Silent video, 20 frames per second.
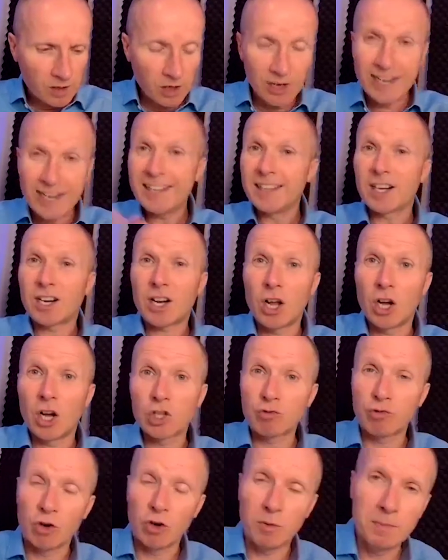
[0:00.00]
in the
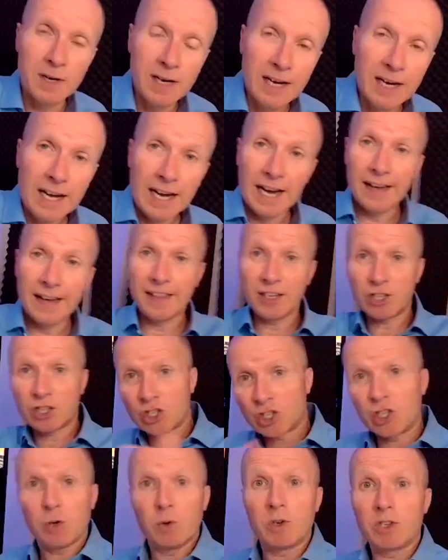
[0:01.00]
classroom. And then
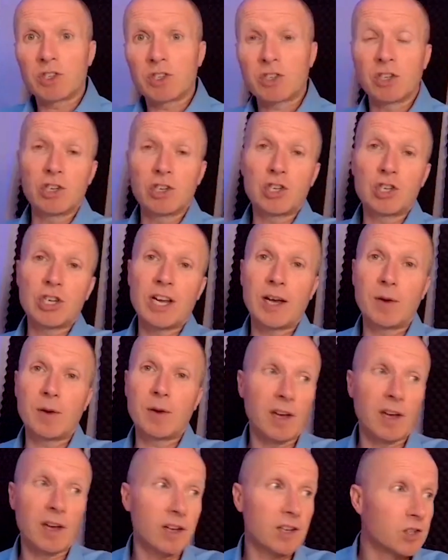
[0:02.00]
Stuart's going to share
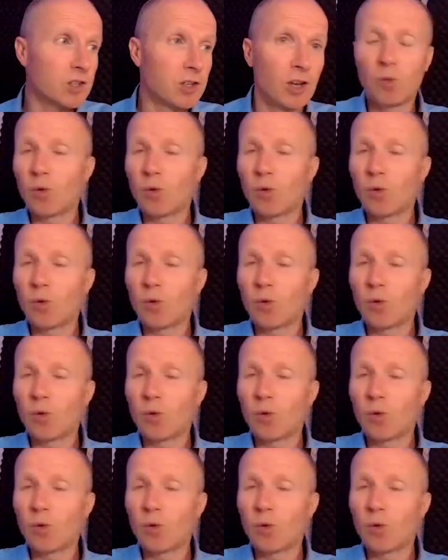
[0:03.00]
with us